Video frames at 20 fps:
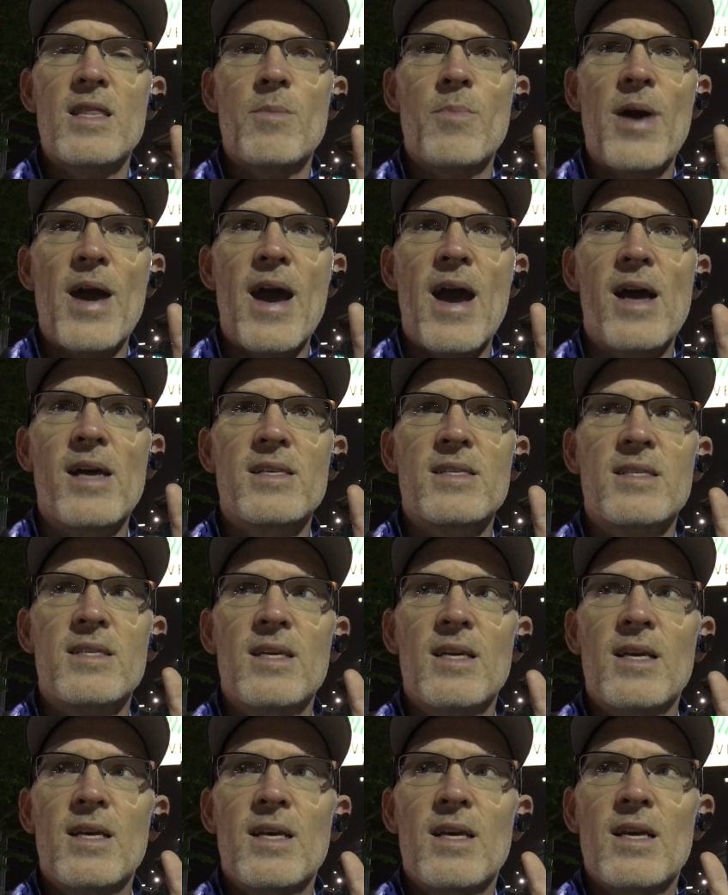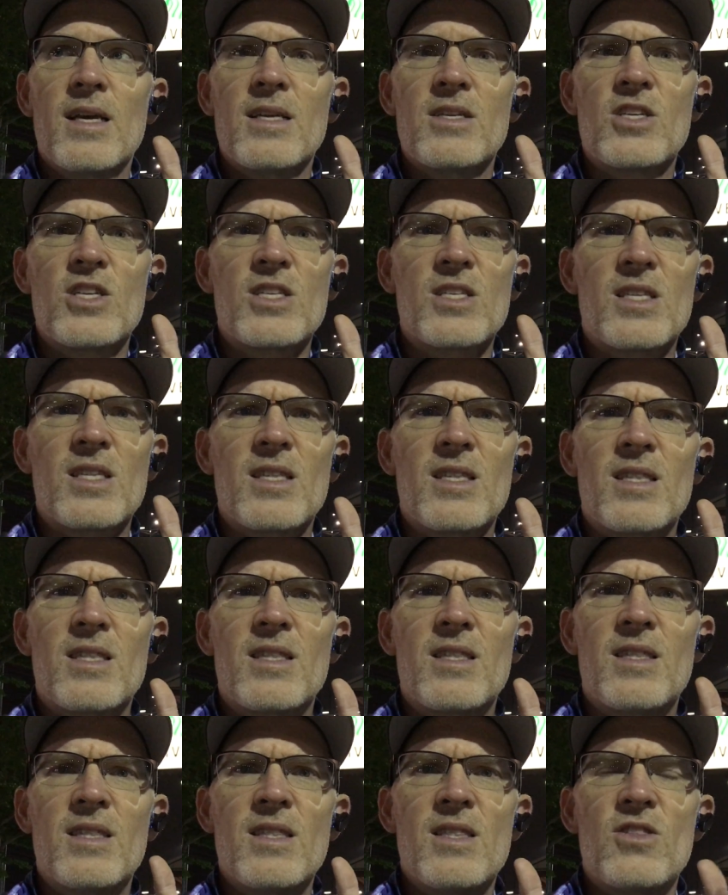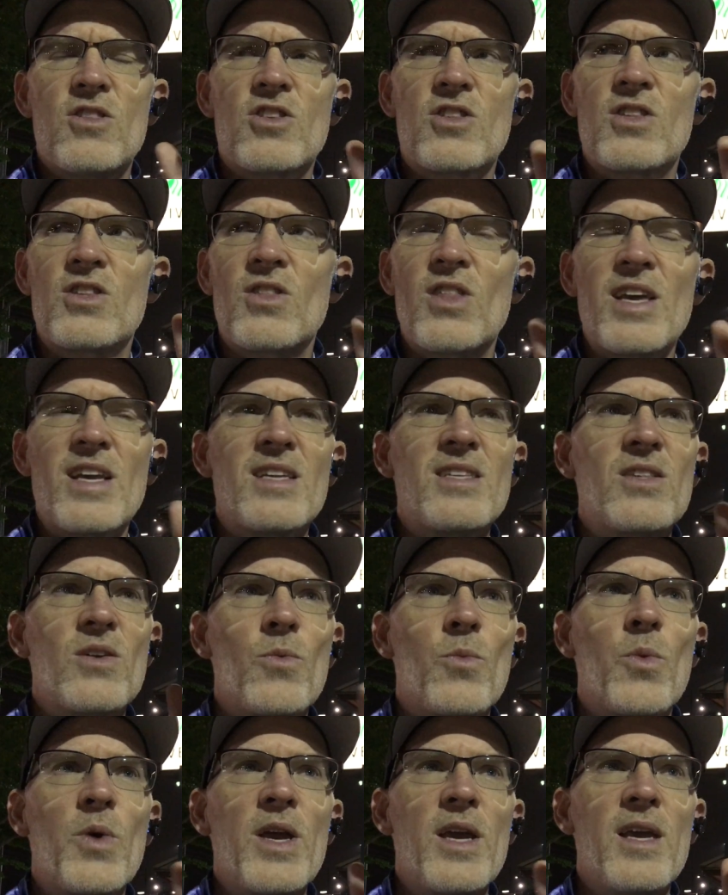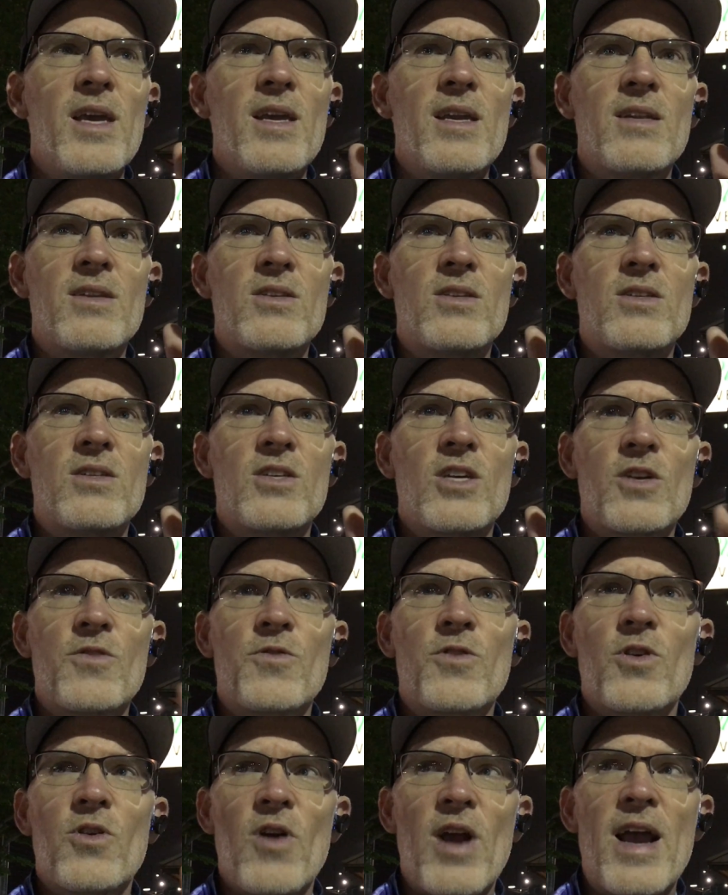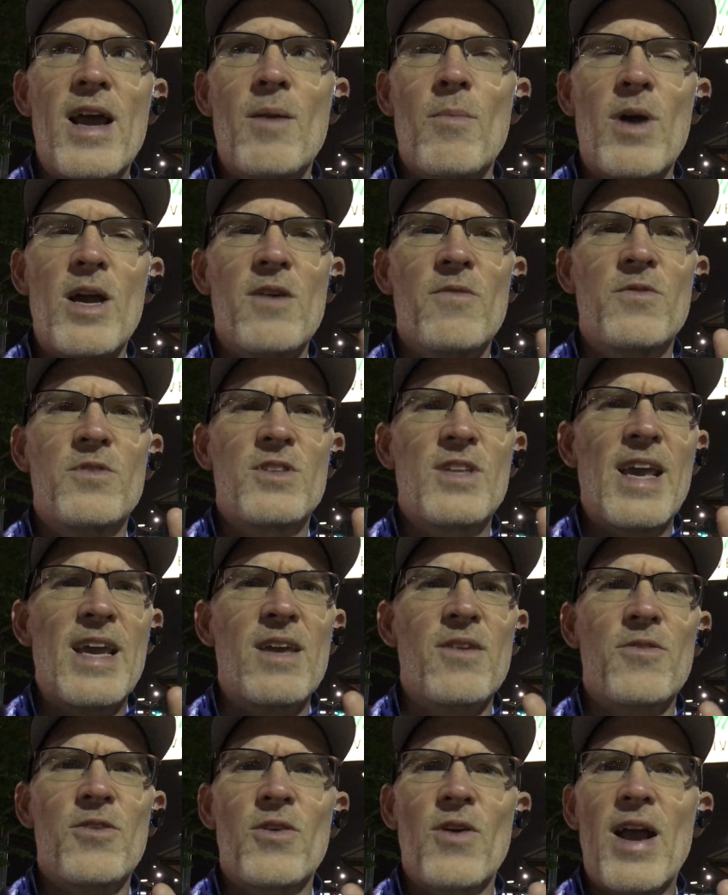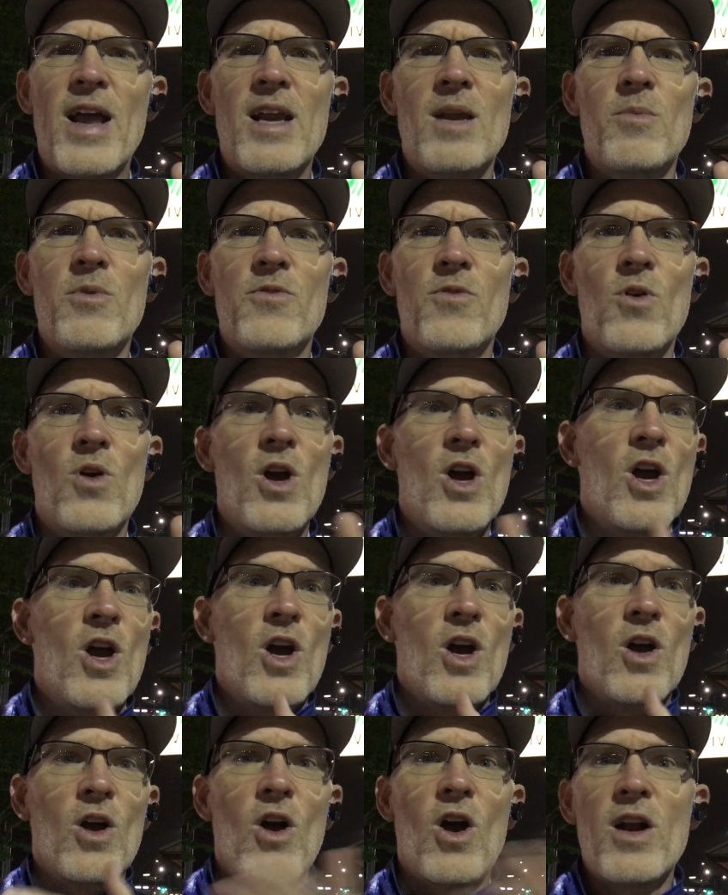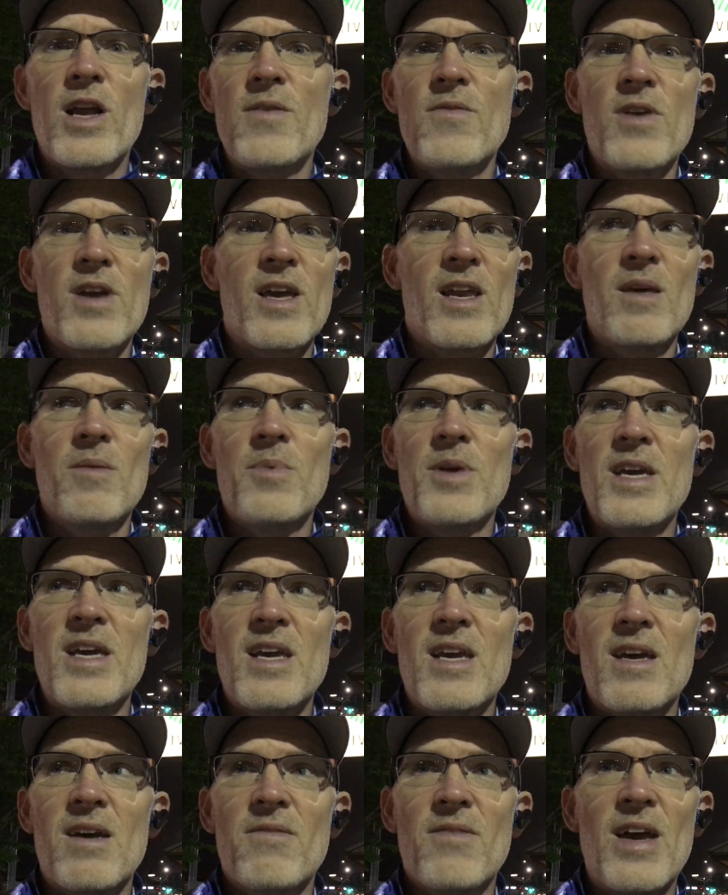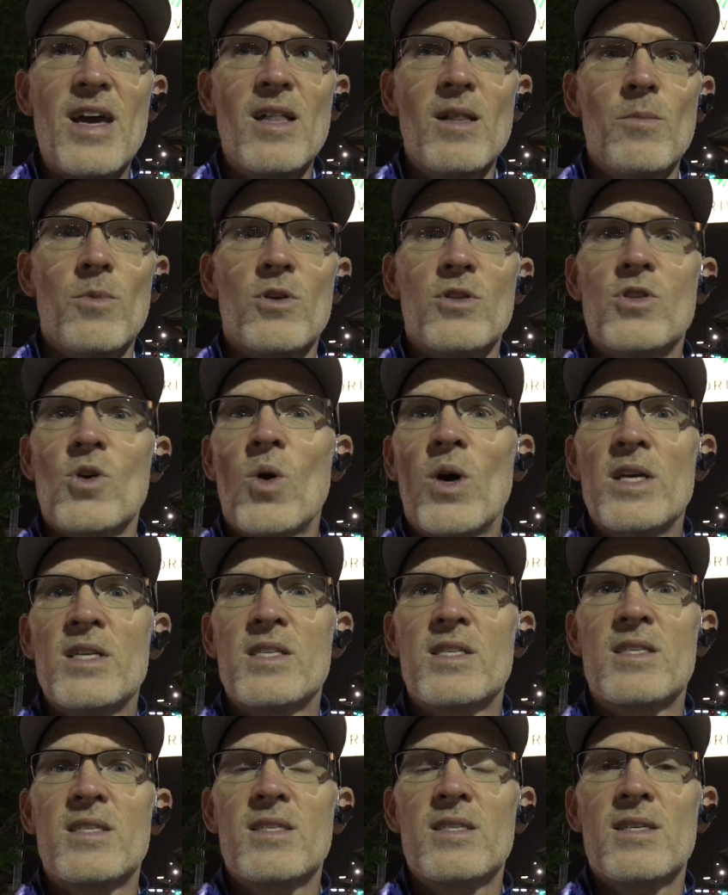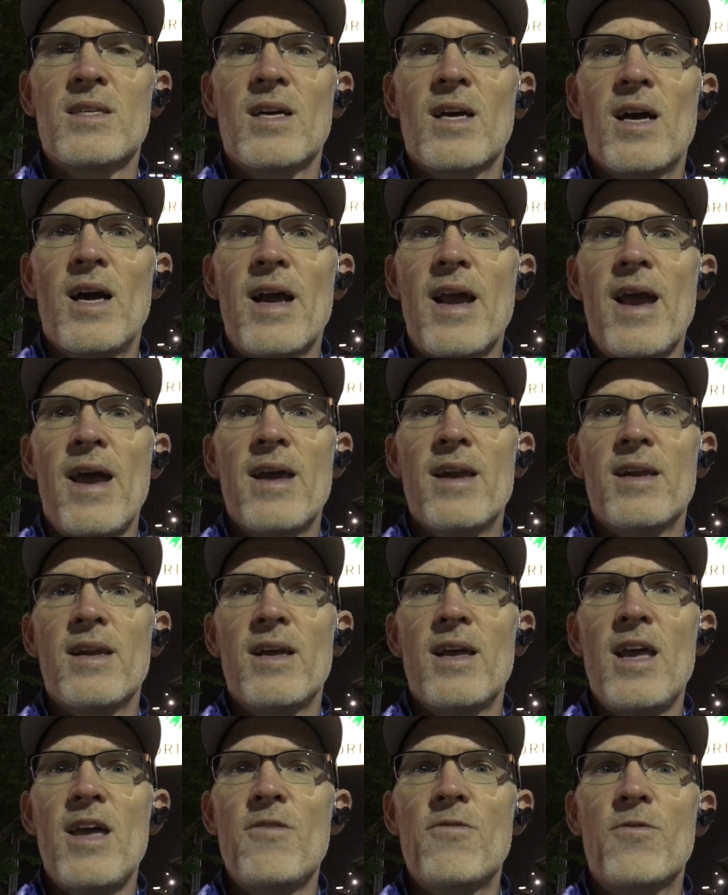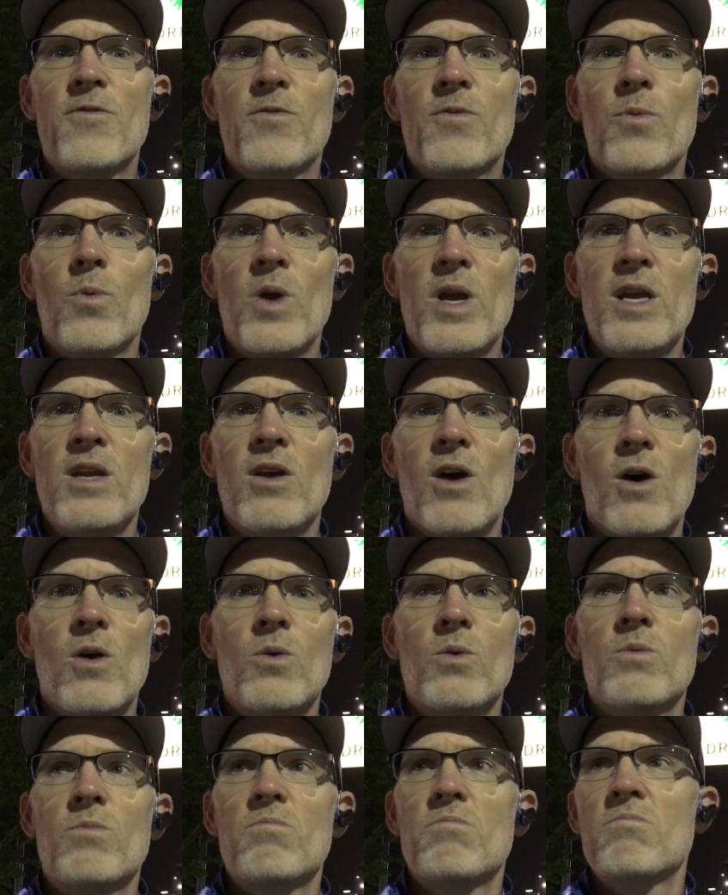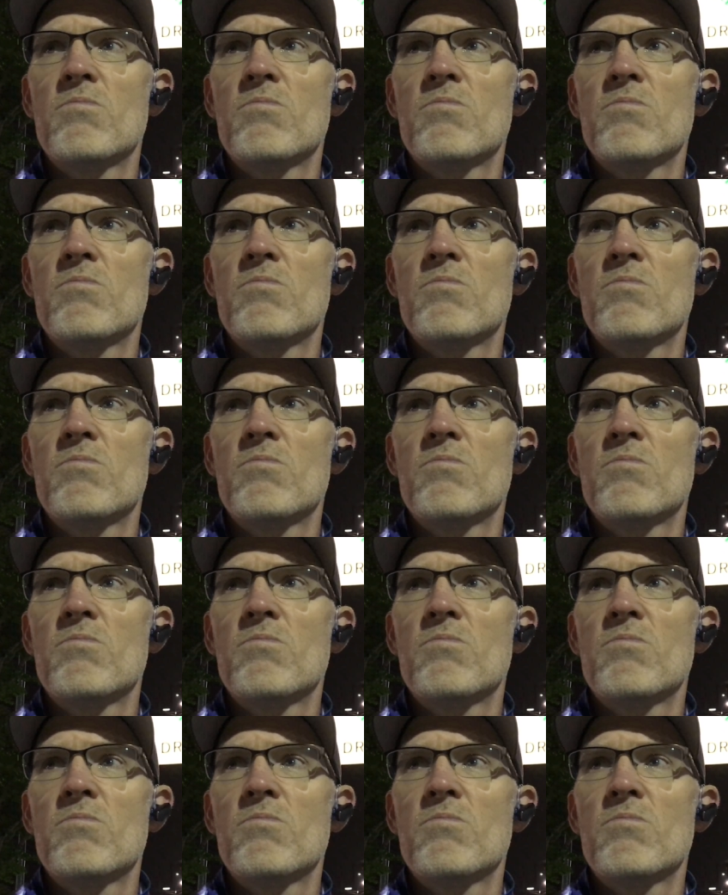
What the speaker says: in the past. Just things that we took for granted, might have taken for granted before, aren't even gonna be available to us again if we don't,